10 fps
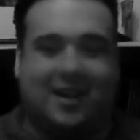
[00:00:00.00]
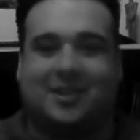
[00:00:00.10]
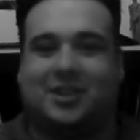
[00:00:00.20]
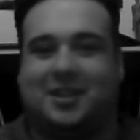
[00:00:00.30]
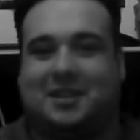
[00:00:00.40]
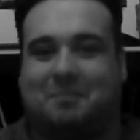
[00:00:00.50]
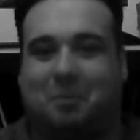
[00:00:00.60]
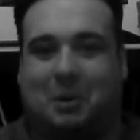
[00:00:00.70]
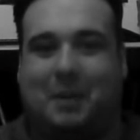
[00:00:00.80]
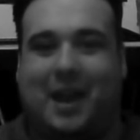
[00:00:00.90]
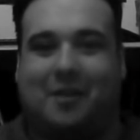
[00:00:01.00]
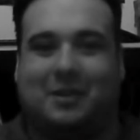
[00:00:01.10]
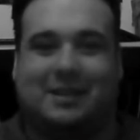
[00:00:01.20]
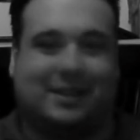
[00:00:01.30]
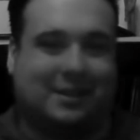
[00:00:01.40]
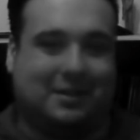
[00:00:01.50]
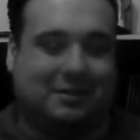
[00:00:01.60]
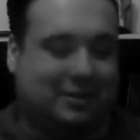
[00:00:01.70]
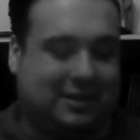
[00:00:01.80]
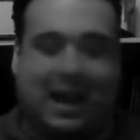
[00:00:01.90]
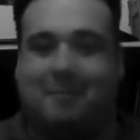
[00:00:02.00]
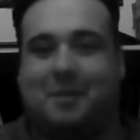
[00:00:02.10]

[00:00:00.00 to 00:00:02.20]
she's preparing to stab